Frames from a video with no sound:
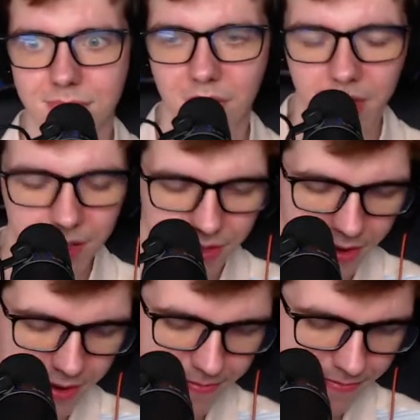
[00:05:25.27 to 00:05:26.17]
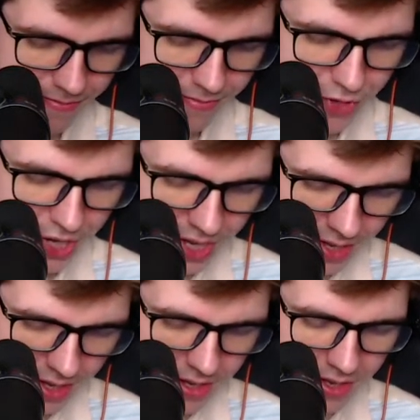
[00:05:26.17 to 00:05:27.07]
that they're
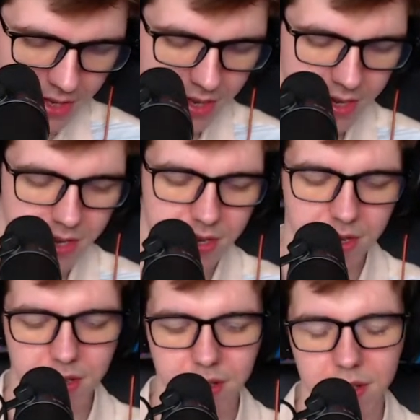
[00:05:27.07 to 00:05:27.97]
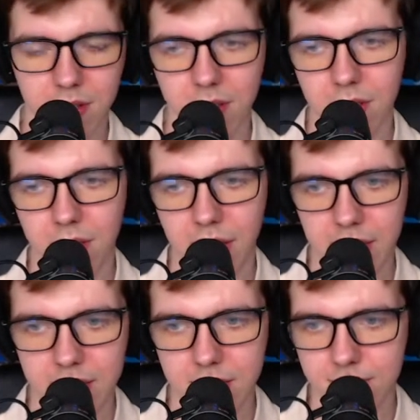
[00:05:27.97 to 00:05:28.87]
Jesus,
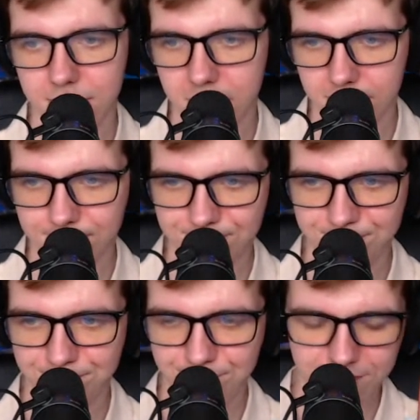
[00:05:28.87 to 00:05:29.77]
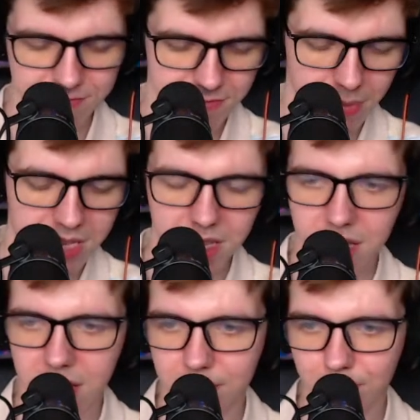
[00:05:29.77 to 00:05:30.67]
that, you know,
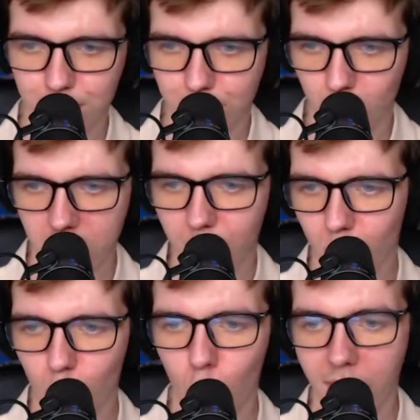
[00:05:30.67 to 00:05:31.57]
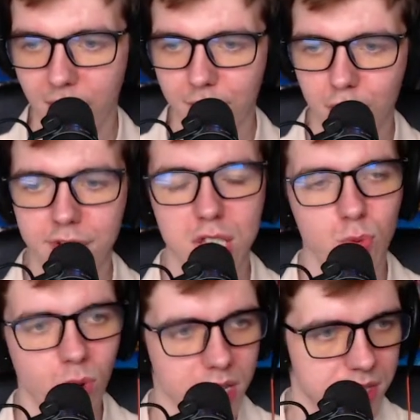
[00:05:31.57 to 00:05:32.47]
basically, whatever, wherever Chris
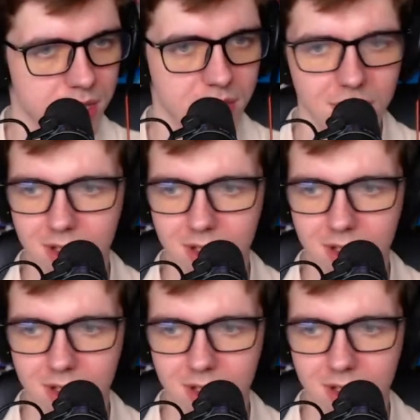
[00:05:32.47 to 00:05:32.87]
was